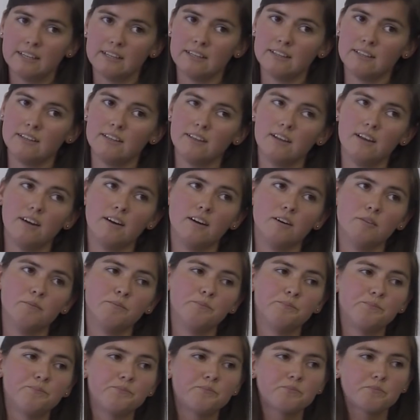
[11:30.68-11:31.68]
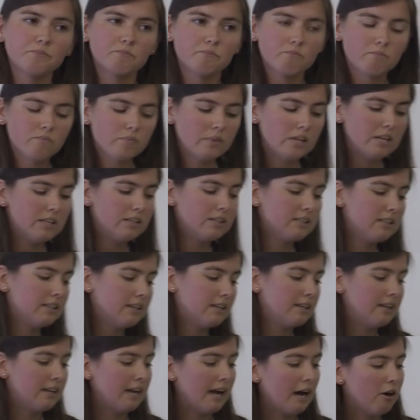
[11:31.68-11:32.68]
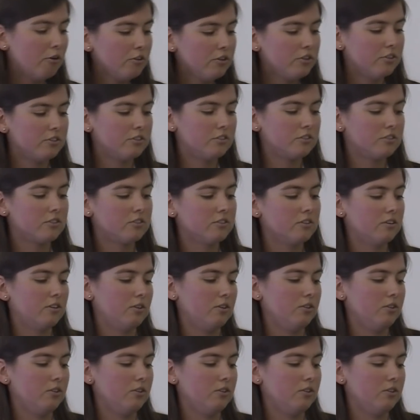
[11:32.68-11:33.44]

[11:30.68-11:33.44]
that the audios